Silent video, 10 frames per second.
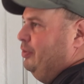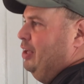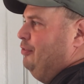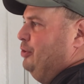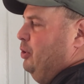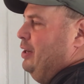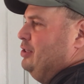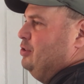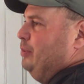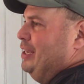If your door
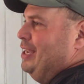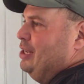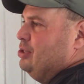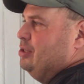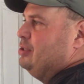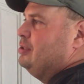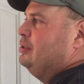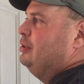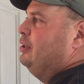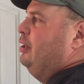has 3 hinges,
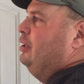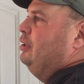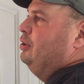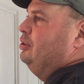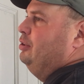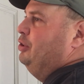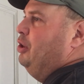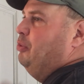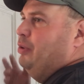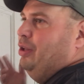you
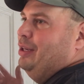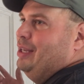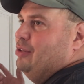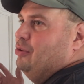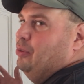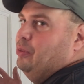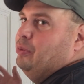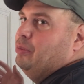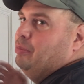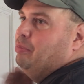don't really need to
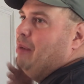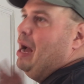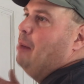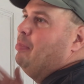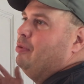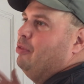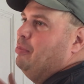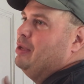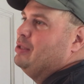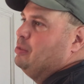pop the
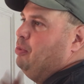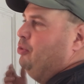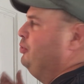pins to pull the